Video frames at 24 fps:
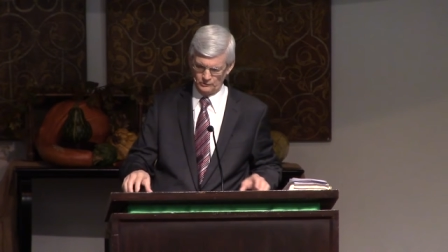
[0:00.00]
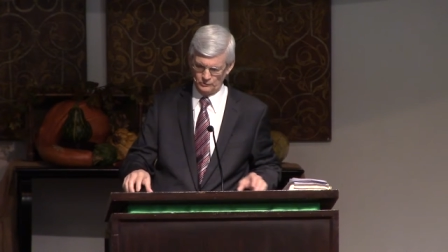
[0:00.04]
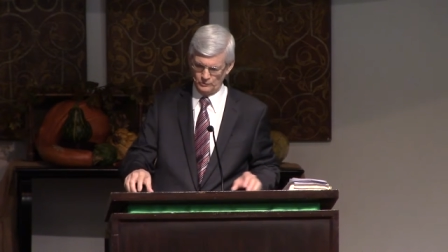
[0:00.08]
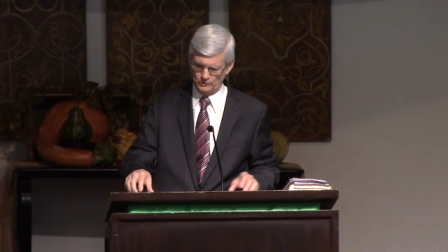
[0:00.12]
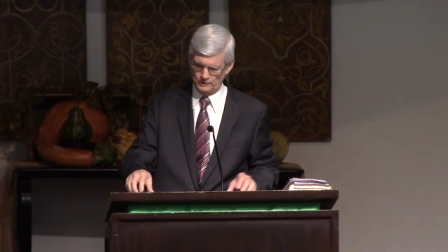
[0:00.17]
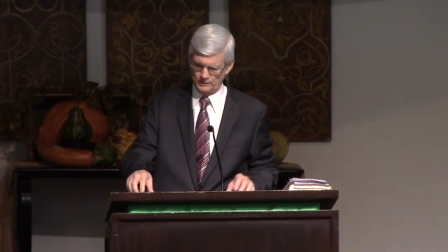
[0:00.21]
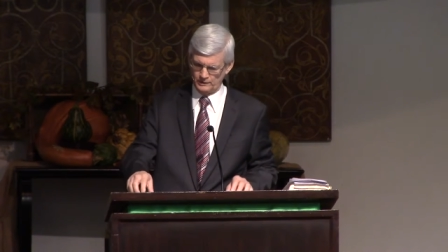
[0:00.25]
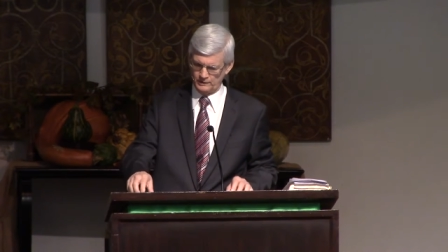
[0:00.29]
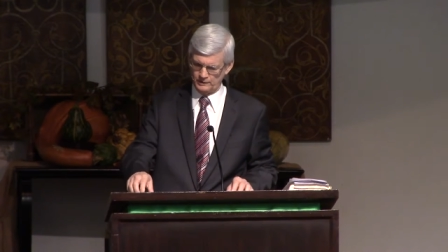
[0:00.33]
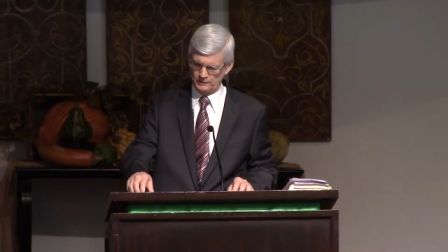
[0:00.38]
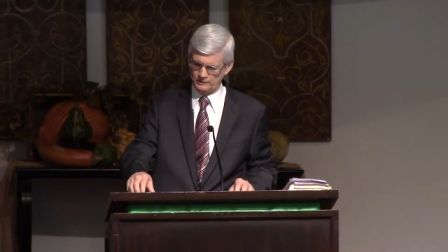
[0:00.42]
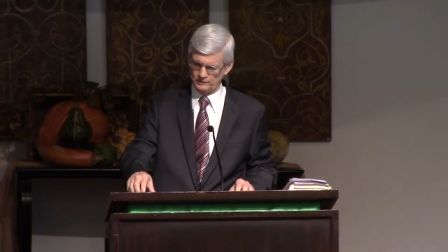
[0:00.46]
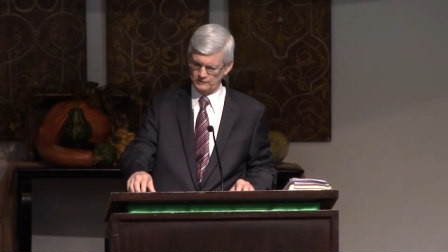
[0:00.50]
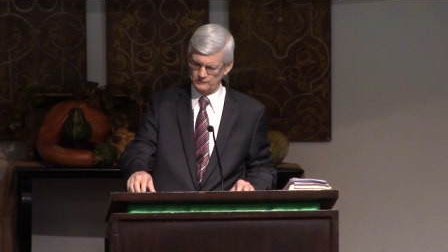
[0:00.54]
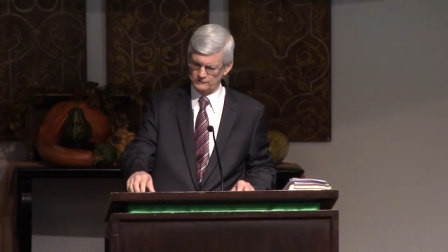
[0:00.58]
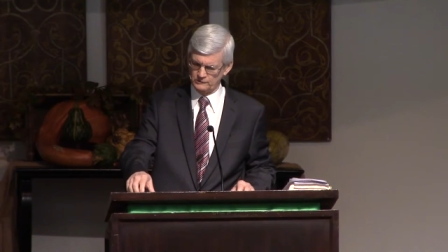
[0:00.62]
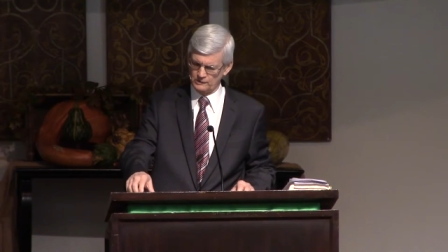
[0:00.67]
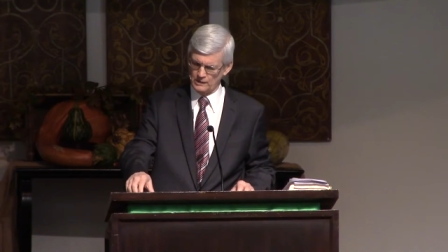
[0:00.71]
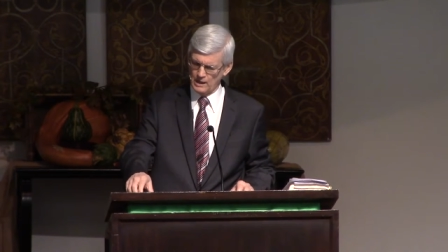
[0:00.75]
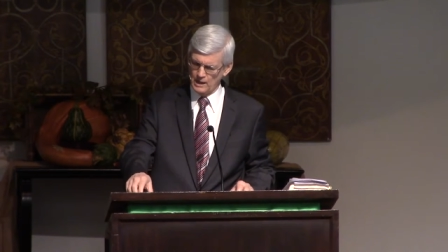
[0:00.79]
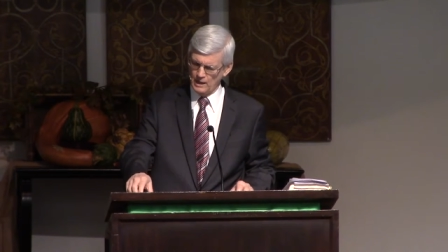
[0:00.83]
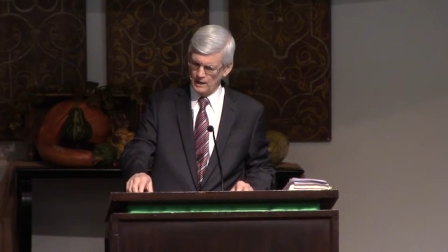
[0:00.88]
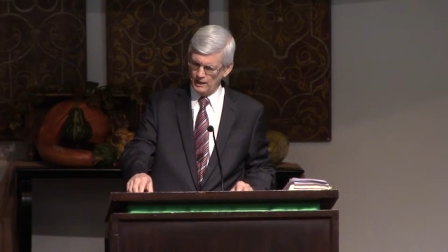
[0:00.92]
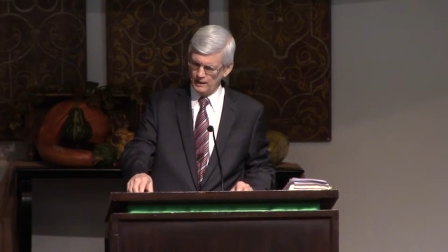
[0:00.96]
ways.
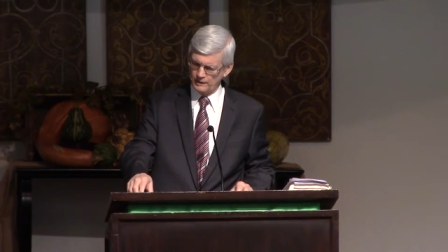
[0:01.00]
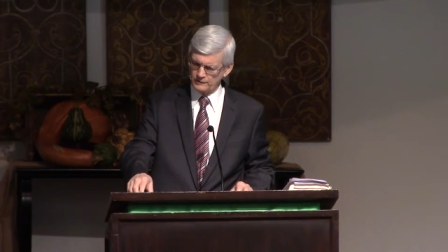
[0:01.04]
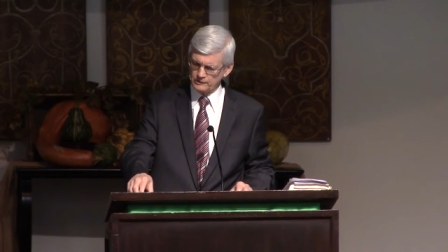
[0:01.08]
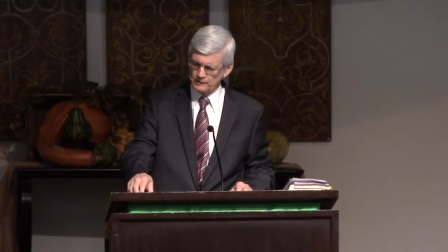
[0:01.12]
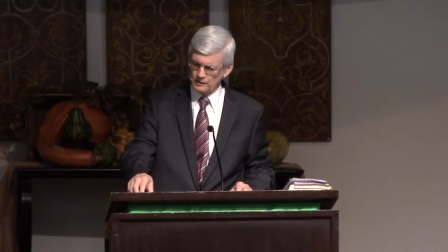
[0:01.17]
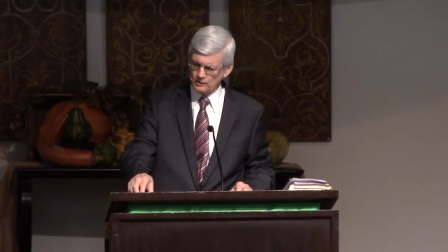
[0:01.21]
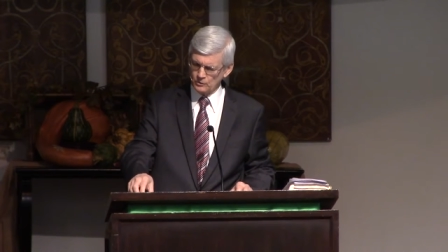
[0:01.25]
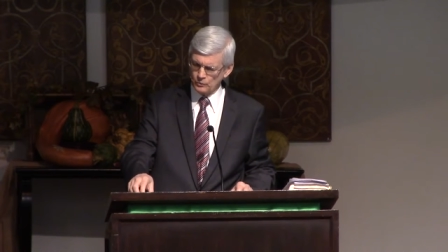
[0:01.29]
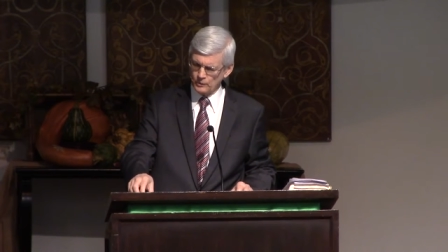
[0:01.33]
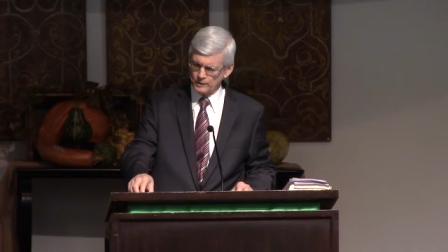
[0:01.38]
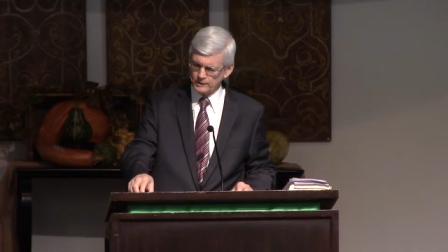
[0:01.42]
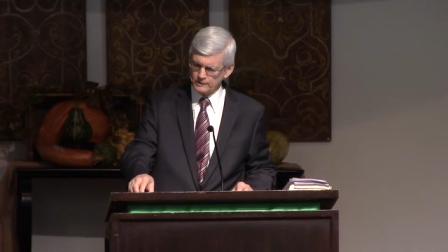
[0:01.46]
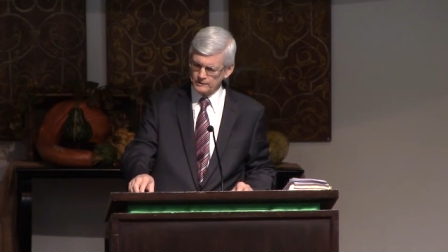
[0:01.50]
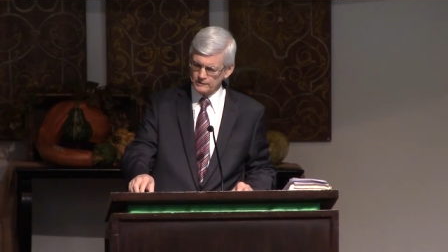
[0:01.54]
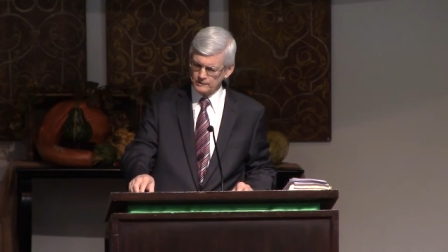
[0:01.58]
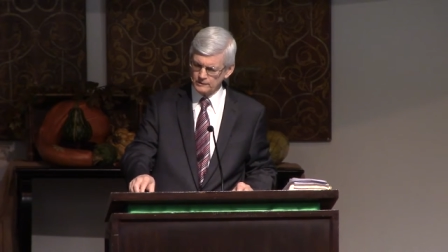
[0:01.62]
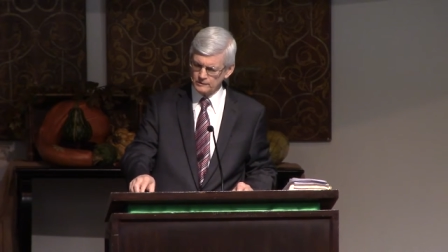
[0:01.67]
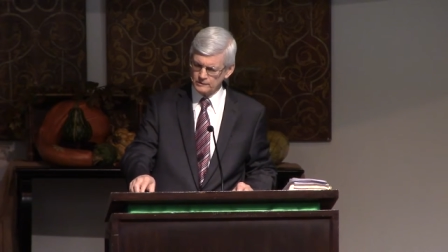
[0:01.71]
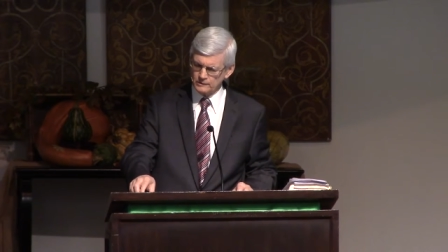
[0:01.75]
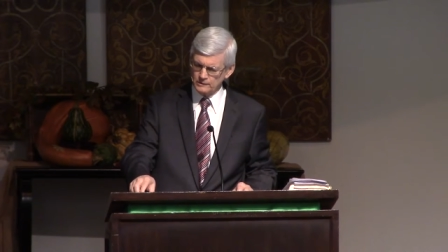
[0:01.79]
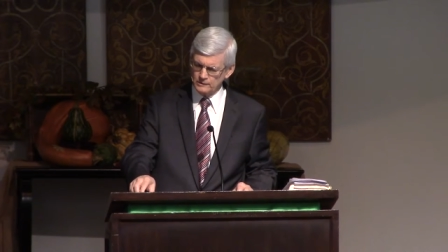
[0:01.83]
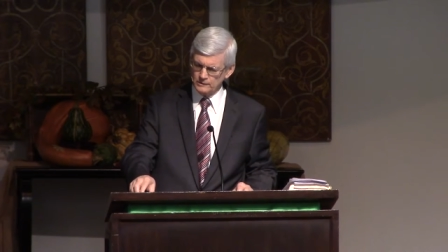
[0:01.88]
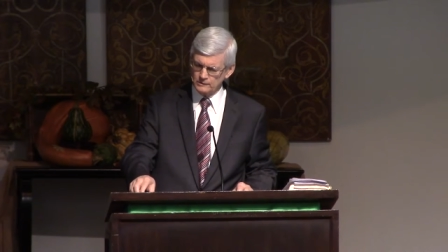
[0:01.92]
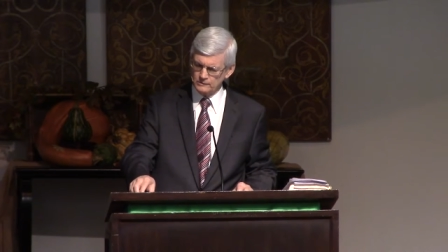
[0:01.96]
I think one of the
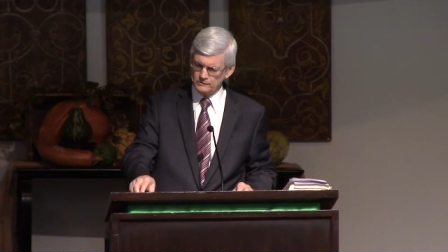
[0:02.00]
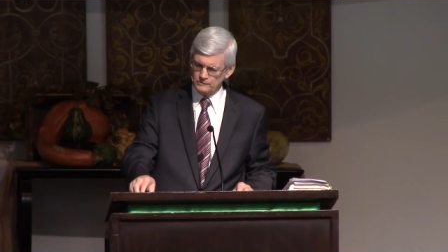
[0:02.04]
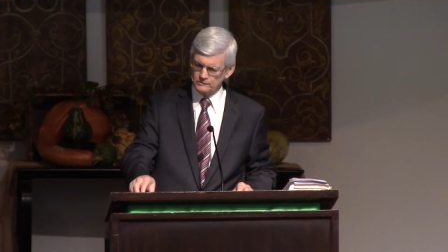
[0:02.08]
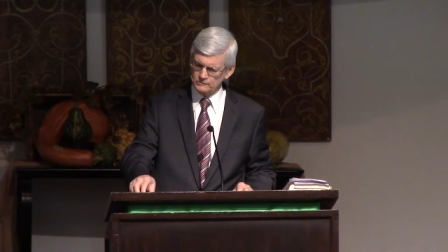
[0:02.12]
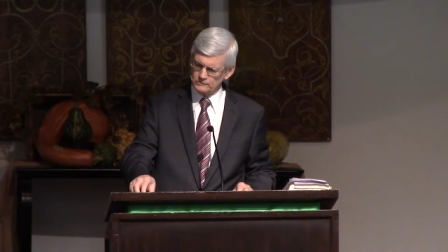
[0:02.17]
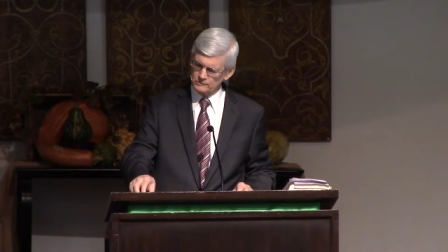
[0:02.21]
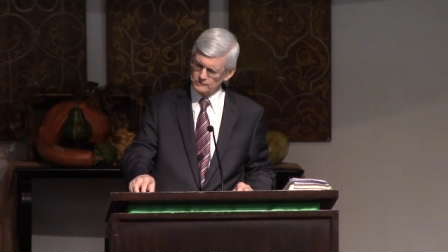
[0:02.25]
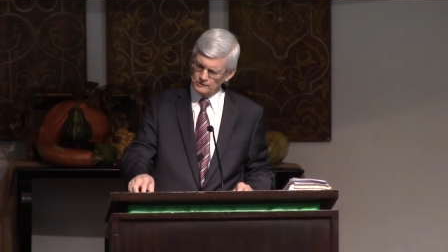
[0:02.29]
things,